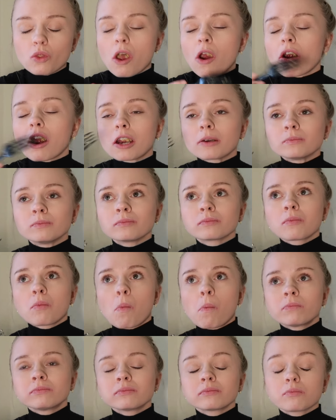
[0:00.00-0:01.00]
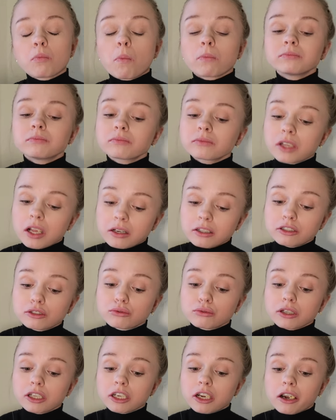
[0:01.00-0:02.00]
Okay, it
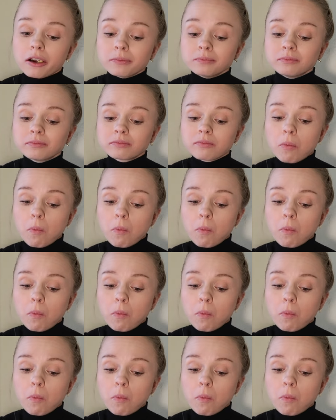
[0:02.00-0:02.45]
was really good.